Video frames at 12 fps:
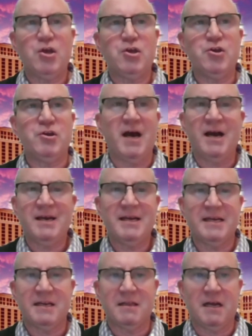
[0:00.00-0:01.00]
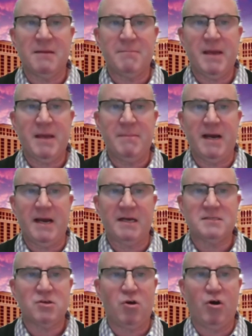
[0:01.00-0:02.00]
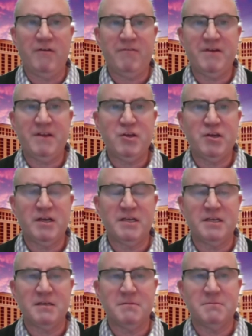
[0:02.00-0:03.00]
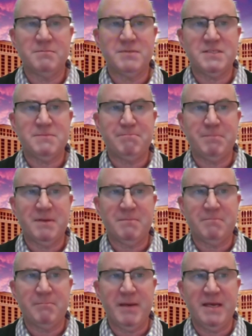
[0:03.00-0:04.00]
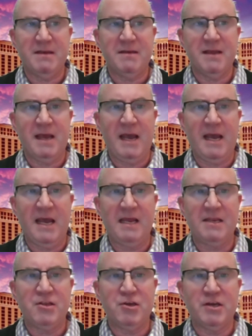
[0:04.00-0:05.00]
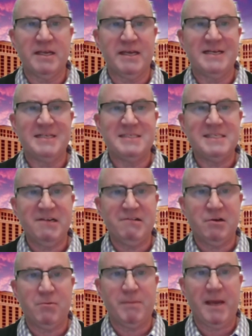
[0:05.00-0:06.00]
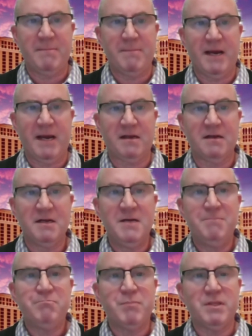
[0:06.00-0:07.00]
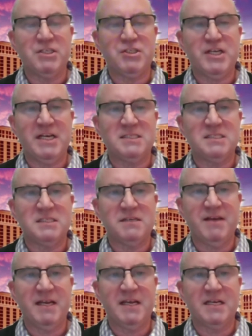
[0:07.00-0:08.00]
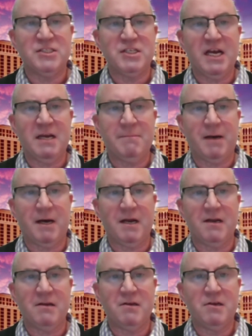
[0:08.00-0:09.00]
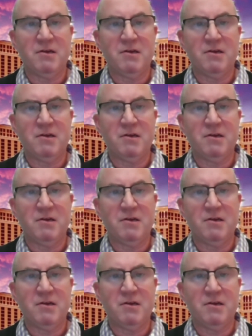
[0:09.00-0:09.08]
you're not going to get a lot of paybacks. Often you're going to spin and you're going to get zero payback, but the chances of hitting a jackpot